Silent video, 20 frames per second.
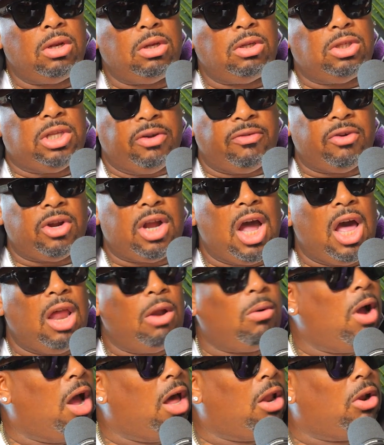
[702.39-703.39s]
the
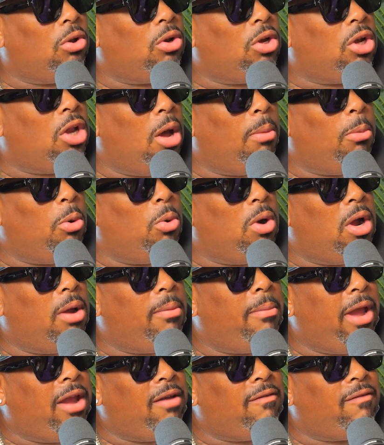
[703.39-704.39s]

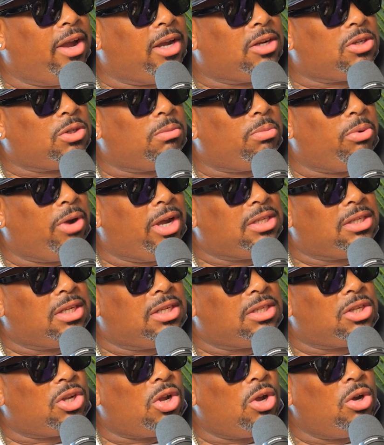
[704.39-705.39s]
#1 manufacturing,
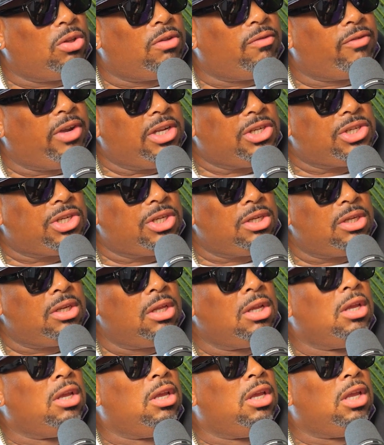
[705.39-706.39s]
process, and cultivation
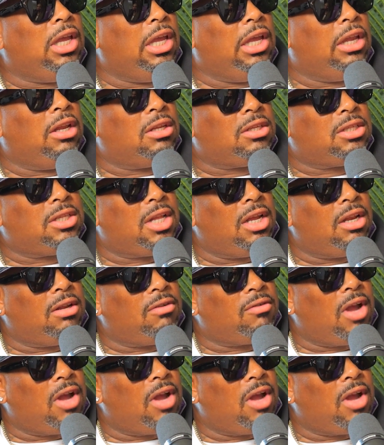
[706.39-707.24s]
in the state of